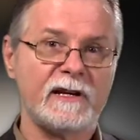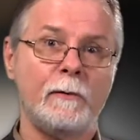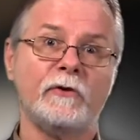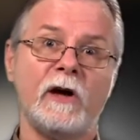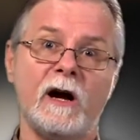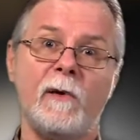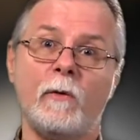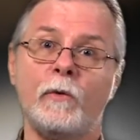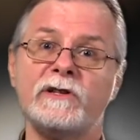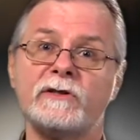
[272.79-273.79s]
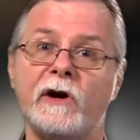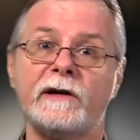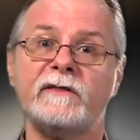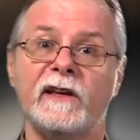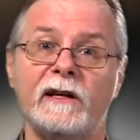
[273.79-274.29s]
and we'll talk about which
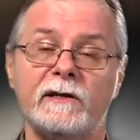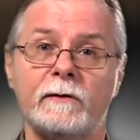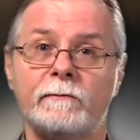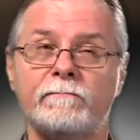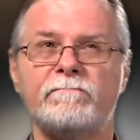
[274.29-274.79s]
songs fit into